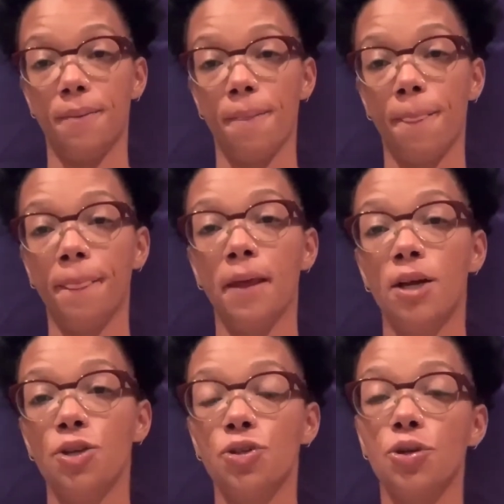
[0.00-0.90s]
So
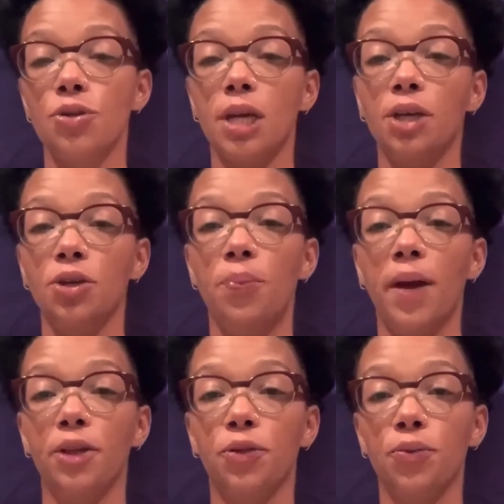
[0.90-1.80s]
say you pay
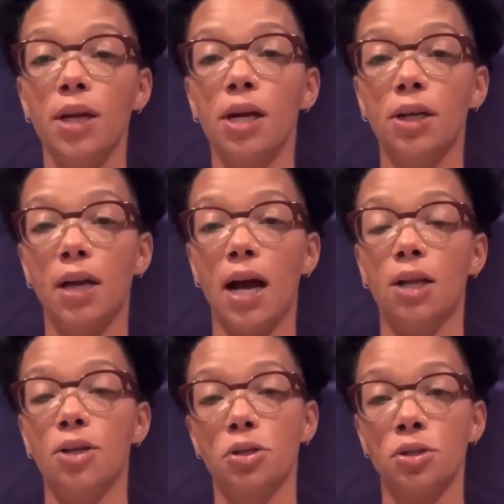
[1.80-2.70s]
$300
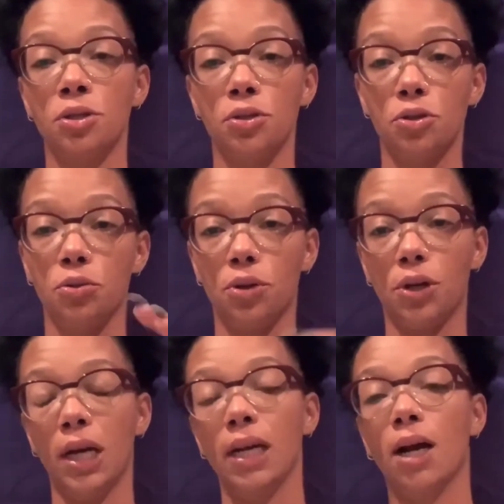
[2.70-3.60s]
to a credit card,
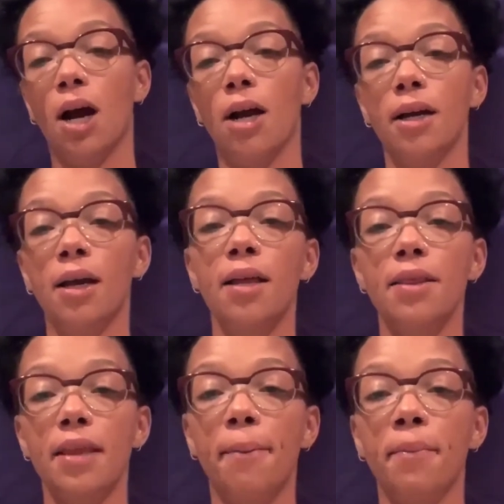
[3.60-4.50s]
that
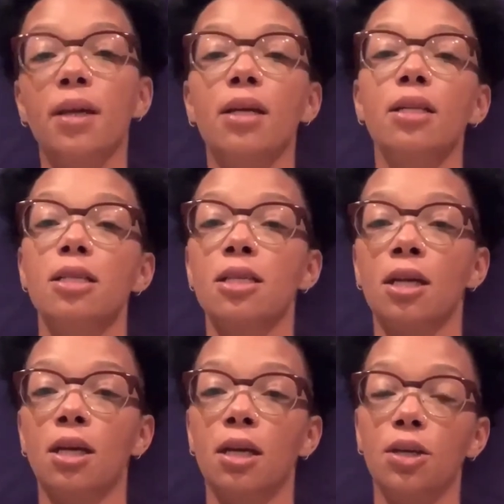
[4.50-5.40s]
means you'll
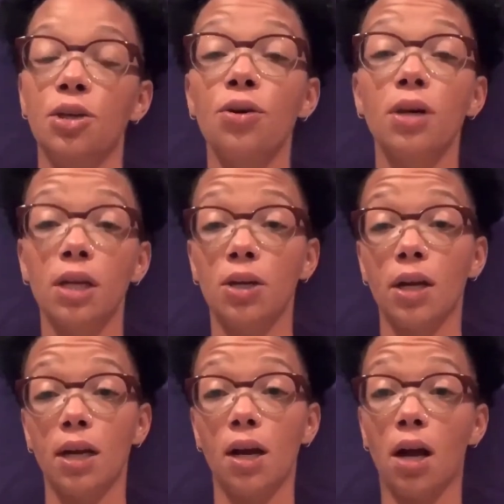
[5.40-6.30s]
get a credit card
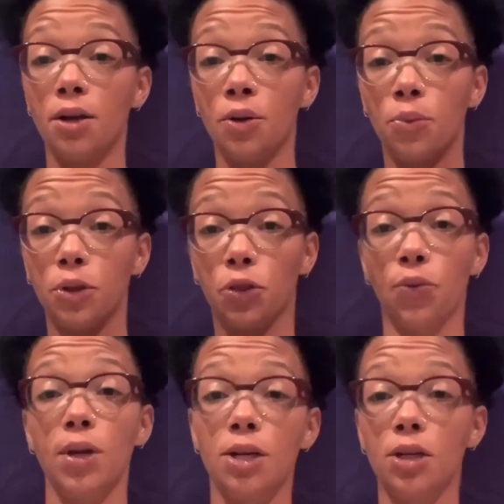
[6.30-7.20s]
with
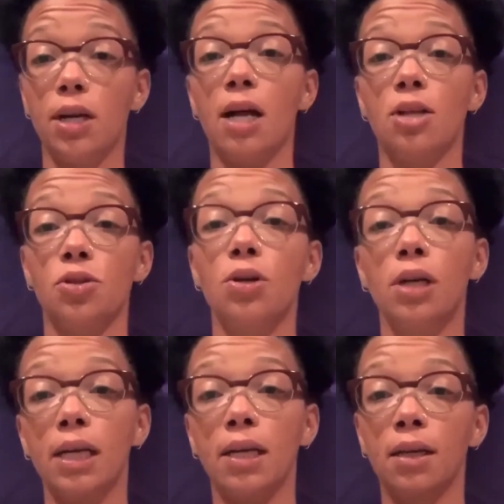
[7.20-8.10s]
$300 on it
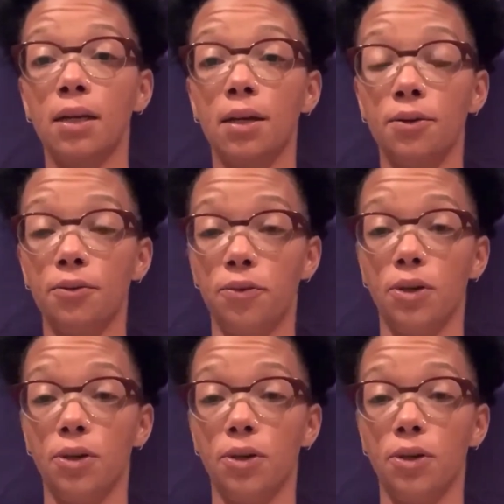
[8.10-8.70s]
for each month.